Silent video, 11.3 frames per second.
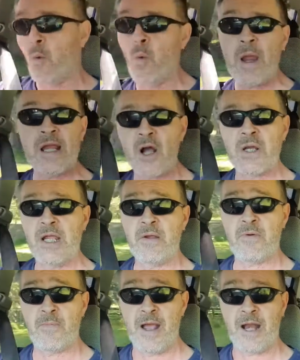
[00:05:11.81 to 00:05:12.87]
we don't
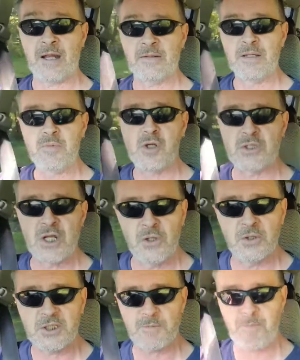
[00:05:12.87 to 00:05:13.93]
hear about it, because it
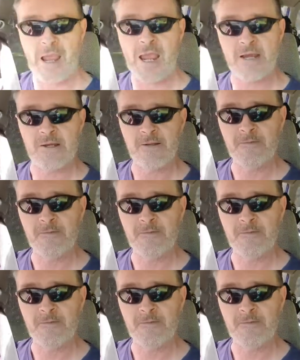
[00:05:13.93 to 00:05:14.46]
looks bad.